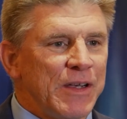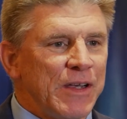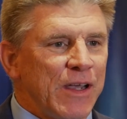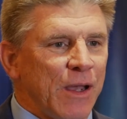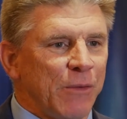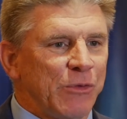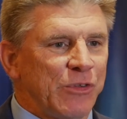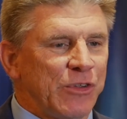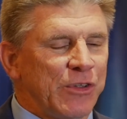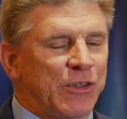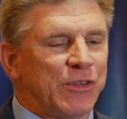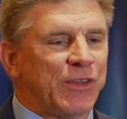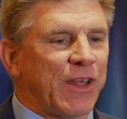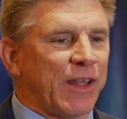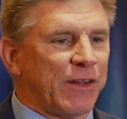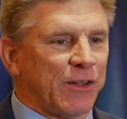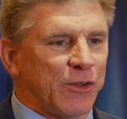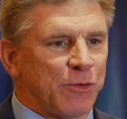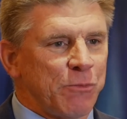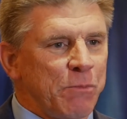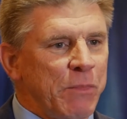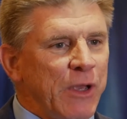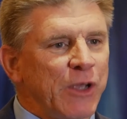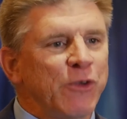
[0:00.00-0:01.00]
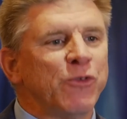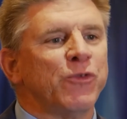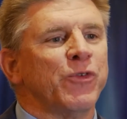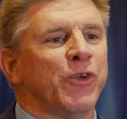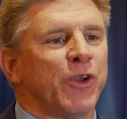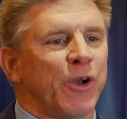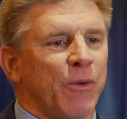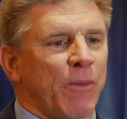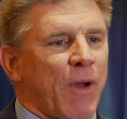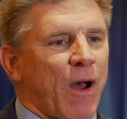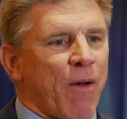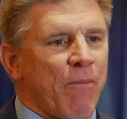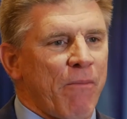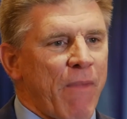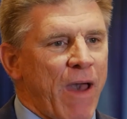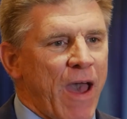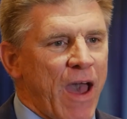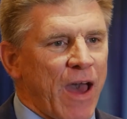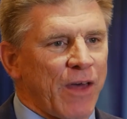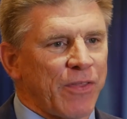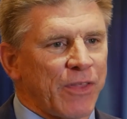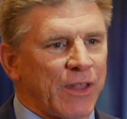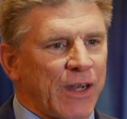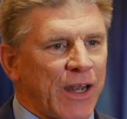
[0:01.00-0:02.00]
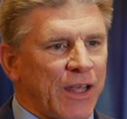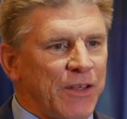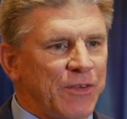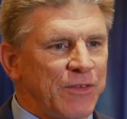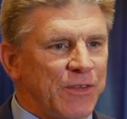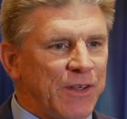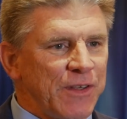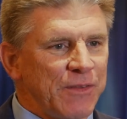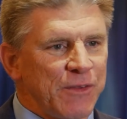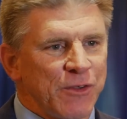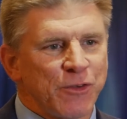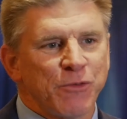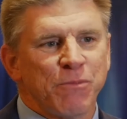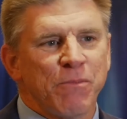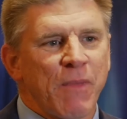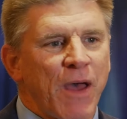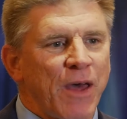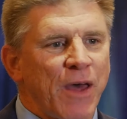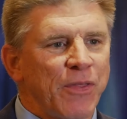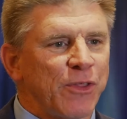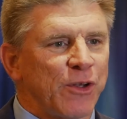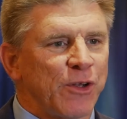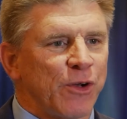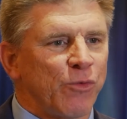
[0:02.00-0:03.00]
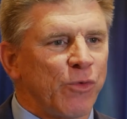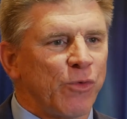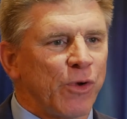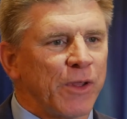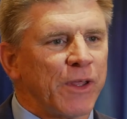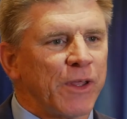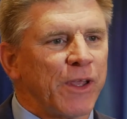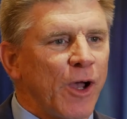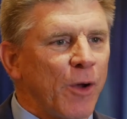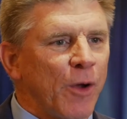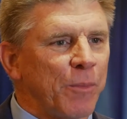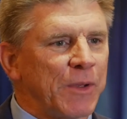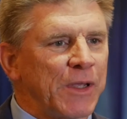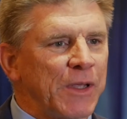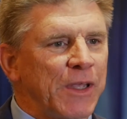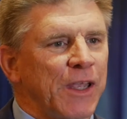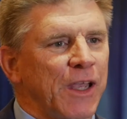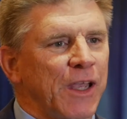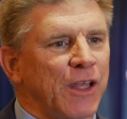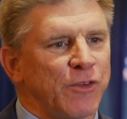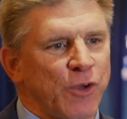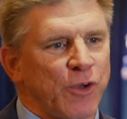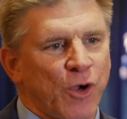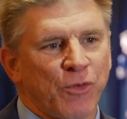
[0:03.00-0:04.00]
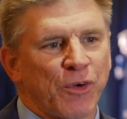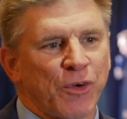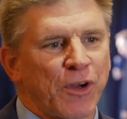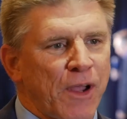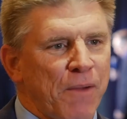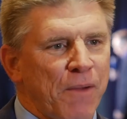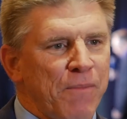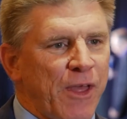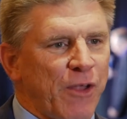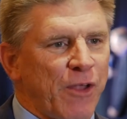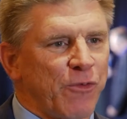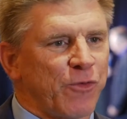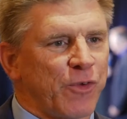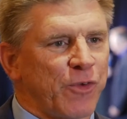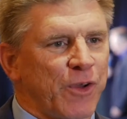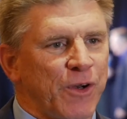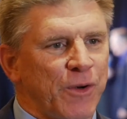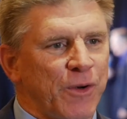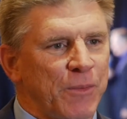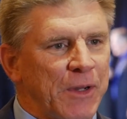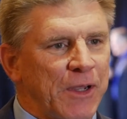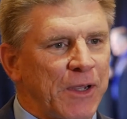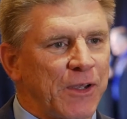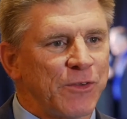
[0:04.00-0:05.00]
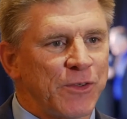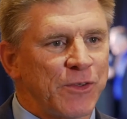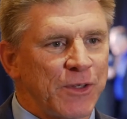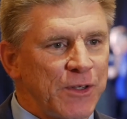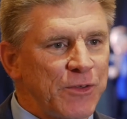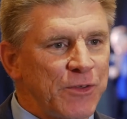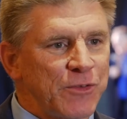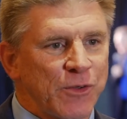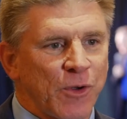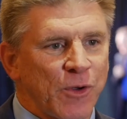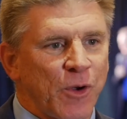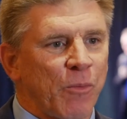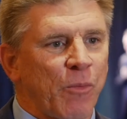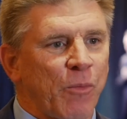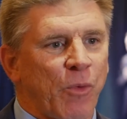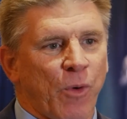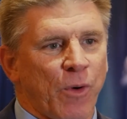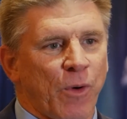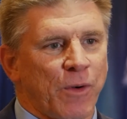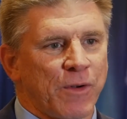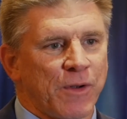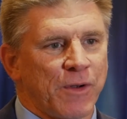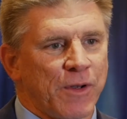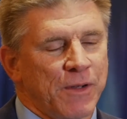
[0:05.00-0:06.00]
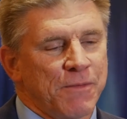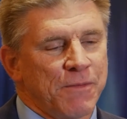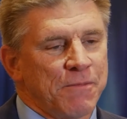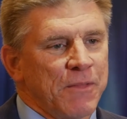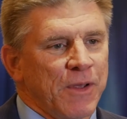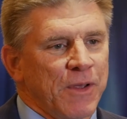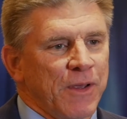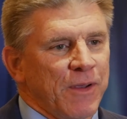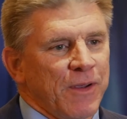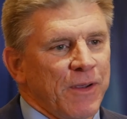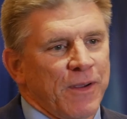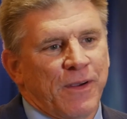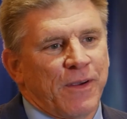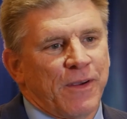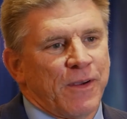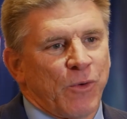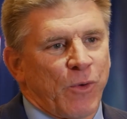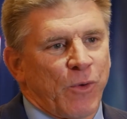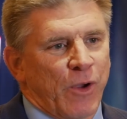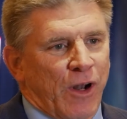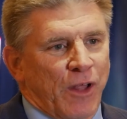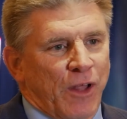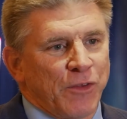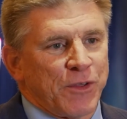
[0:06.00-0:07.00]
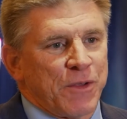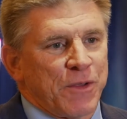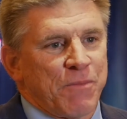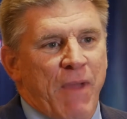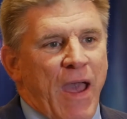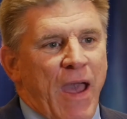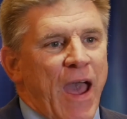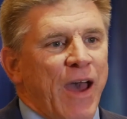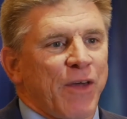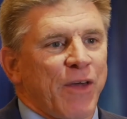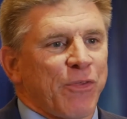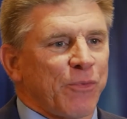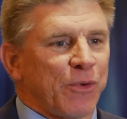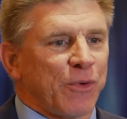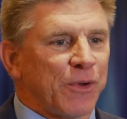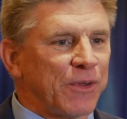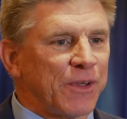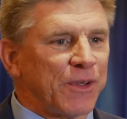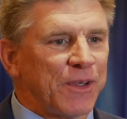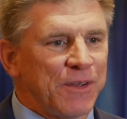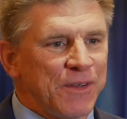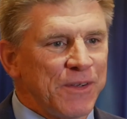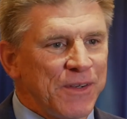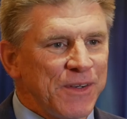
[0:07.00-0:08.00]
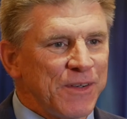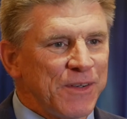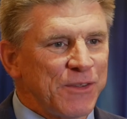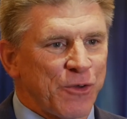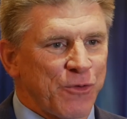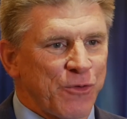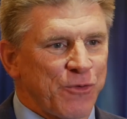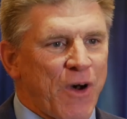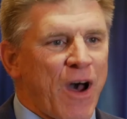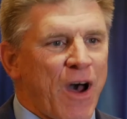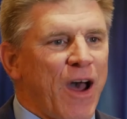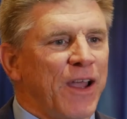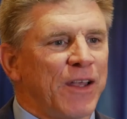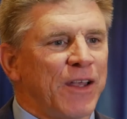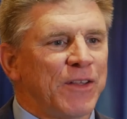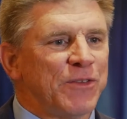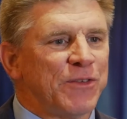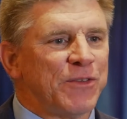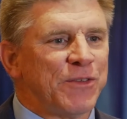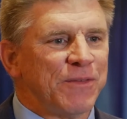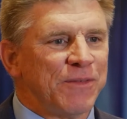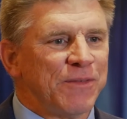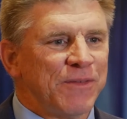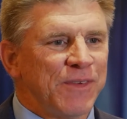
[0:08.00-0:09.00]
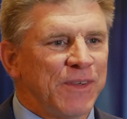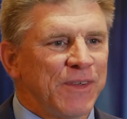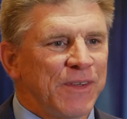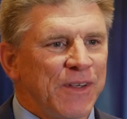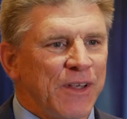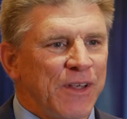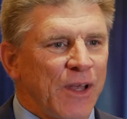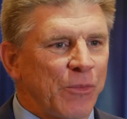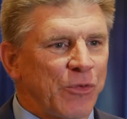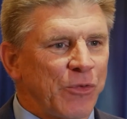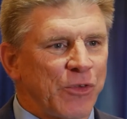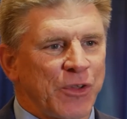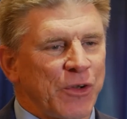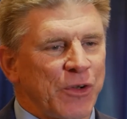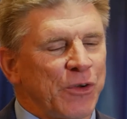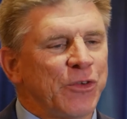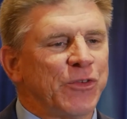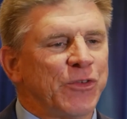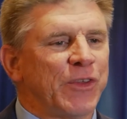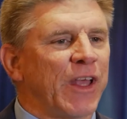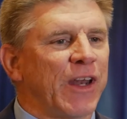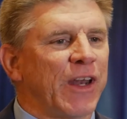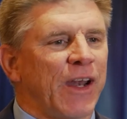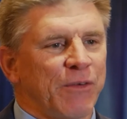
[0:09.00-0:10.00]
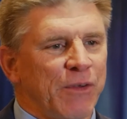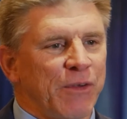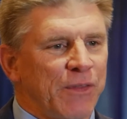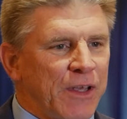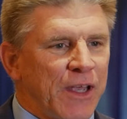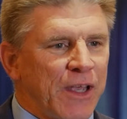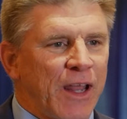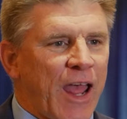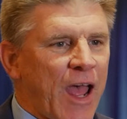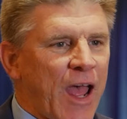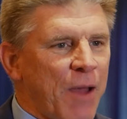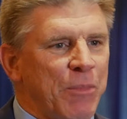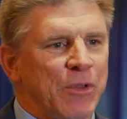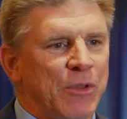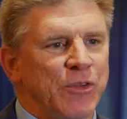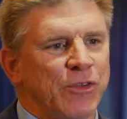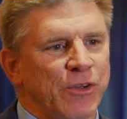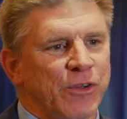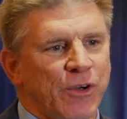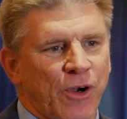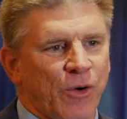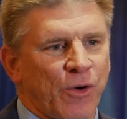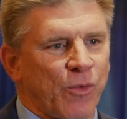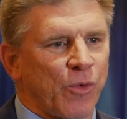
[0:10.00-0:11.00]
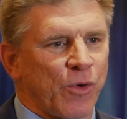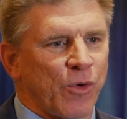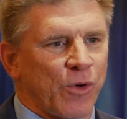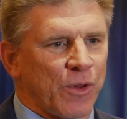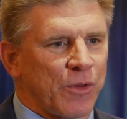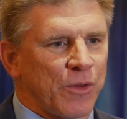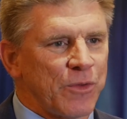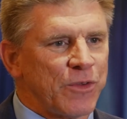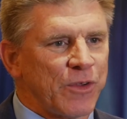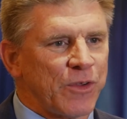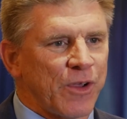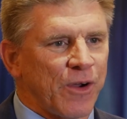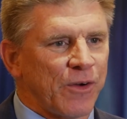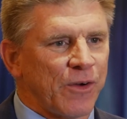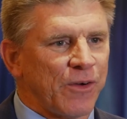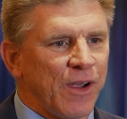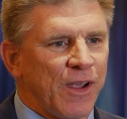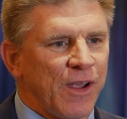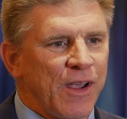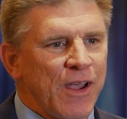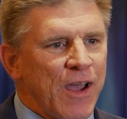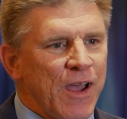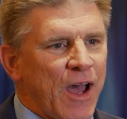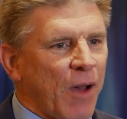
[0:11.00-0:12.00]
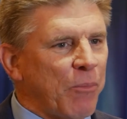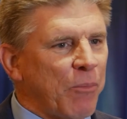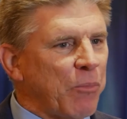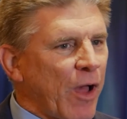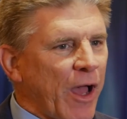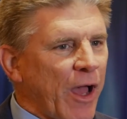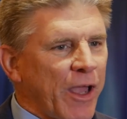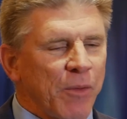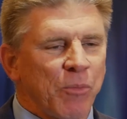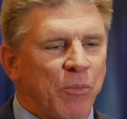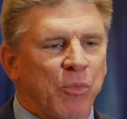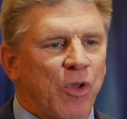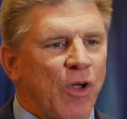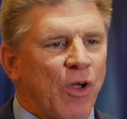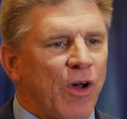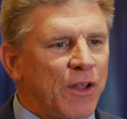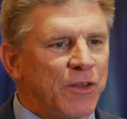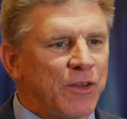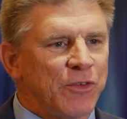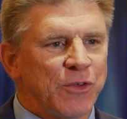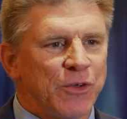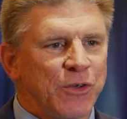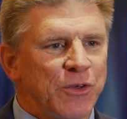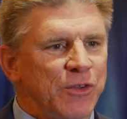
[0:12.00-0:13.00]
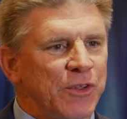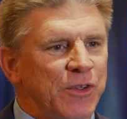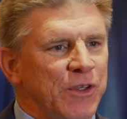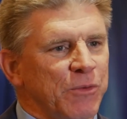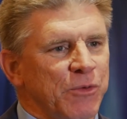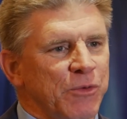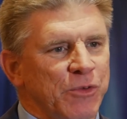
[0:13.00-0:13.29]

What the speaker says: I mean, she just had this big fear about math, and I see this method of really helping kids overcome that fear because it is so important. And quite honestly, math really helps us understand everything that happens in our world. So I applaud Suzy. It